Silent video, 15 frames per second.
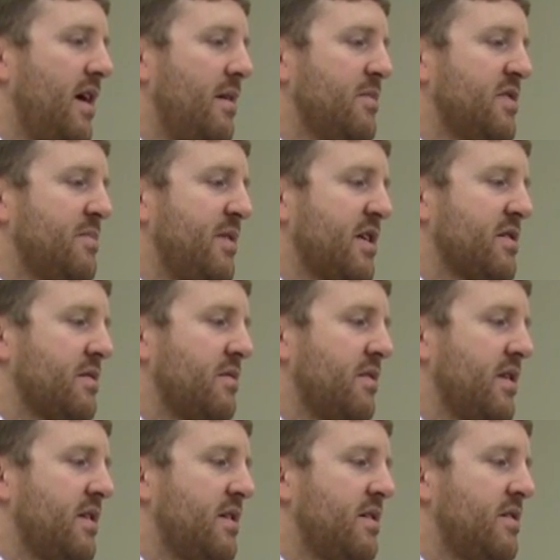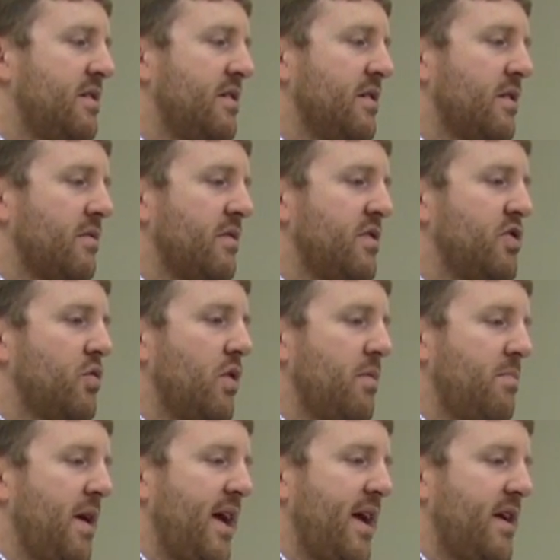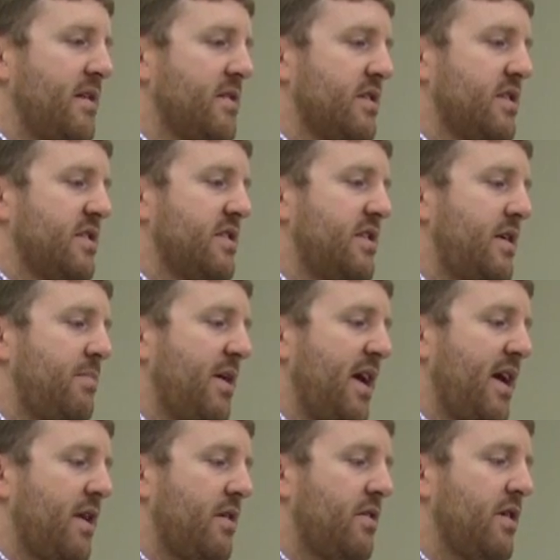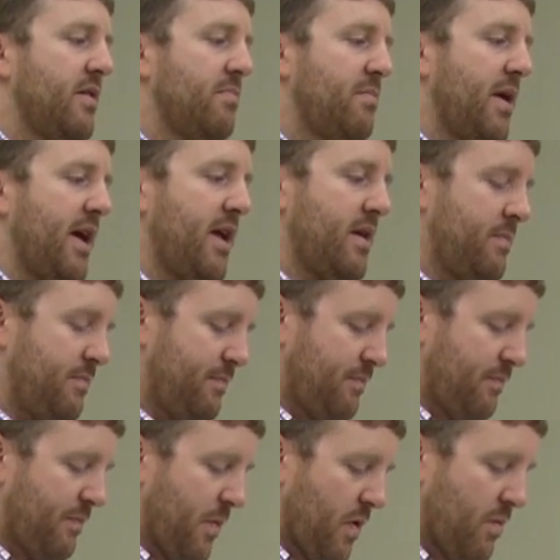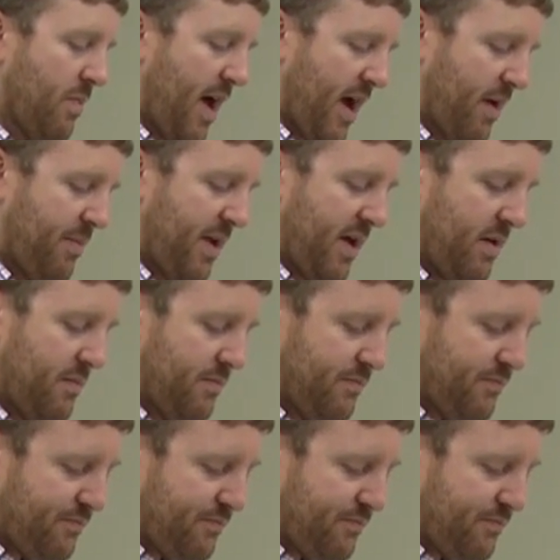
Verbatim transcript: um, especially when you're dealing with joint pain, such as knee pain or hip pain or back pain.